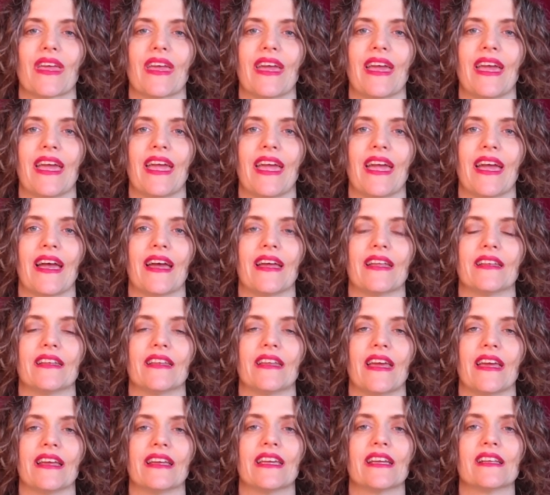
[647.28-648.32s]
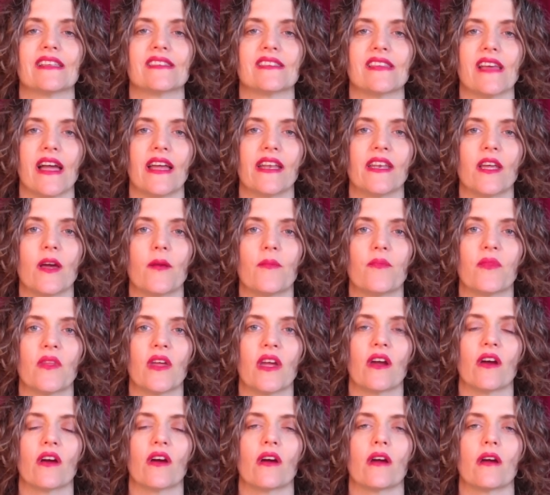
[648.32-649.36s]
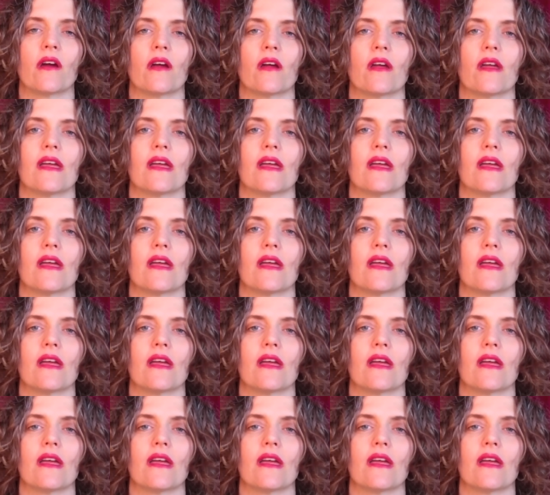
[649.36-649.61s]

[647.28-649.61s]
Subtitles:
and get signed up there